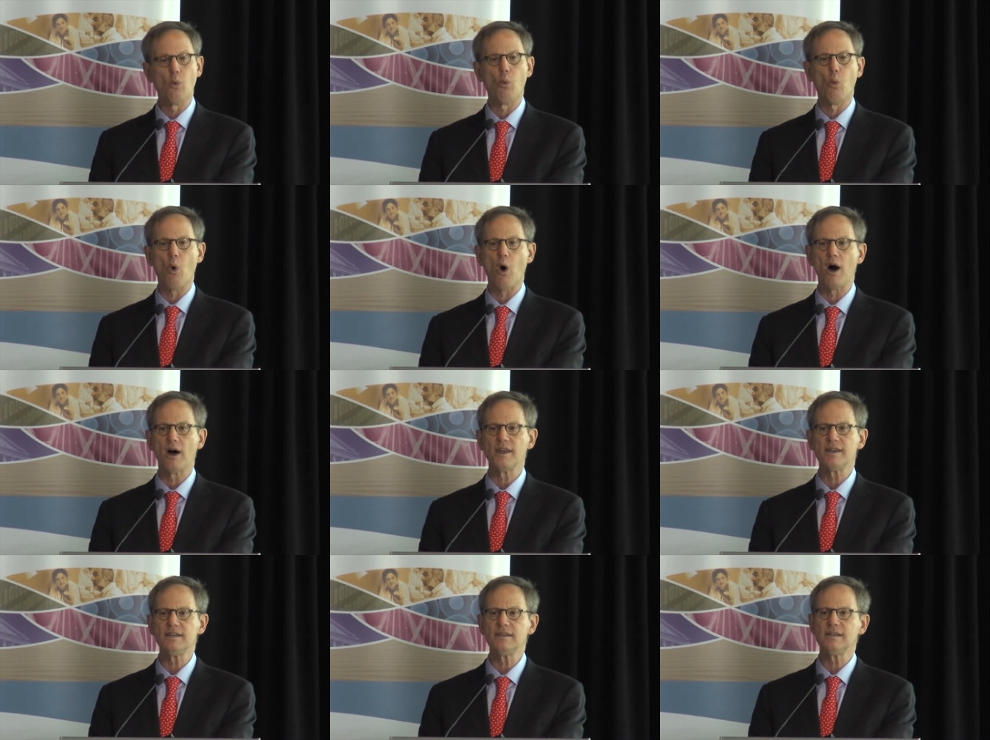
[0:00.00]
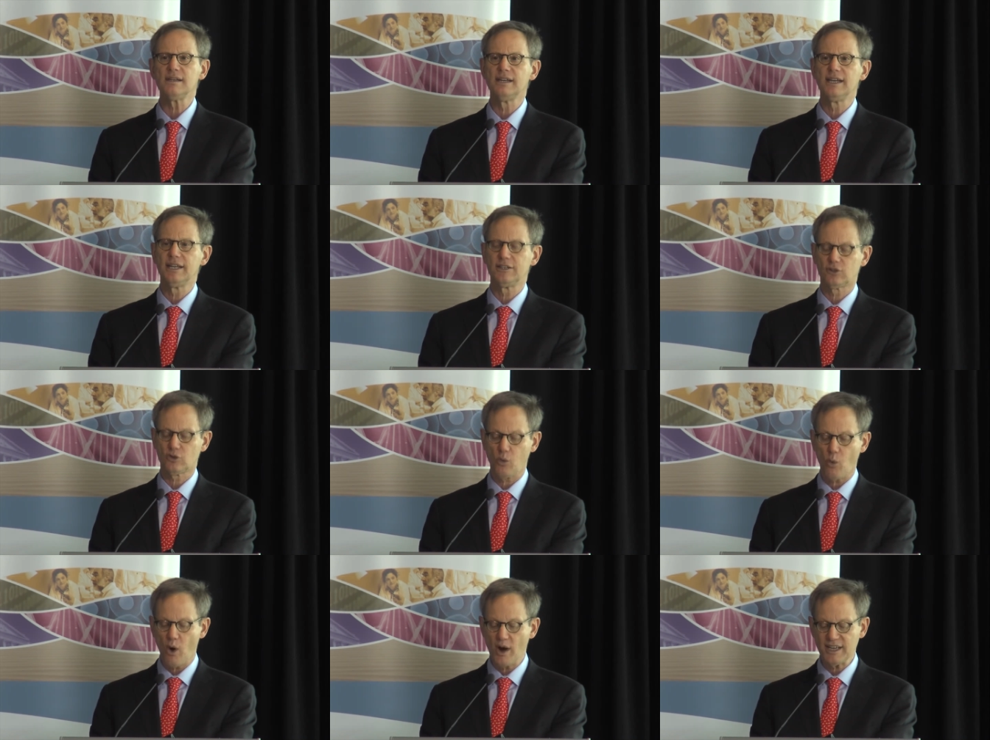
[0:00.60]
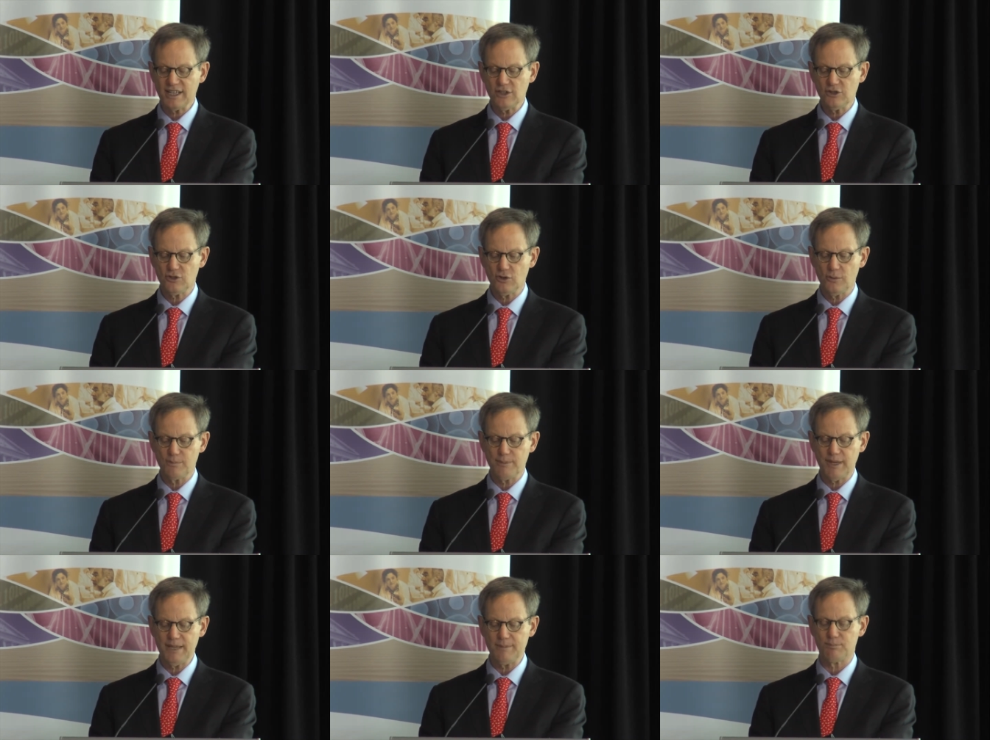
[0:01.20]
1 in 22
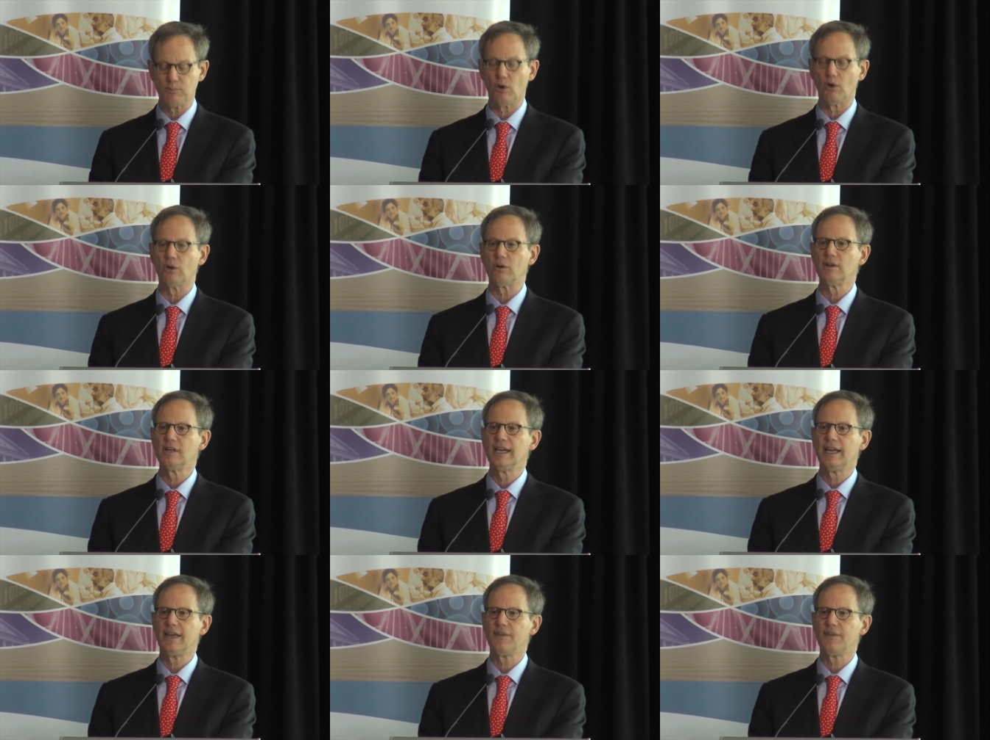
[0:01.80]
people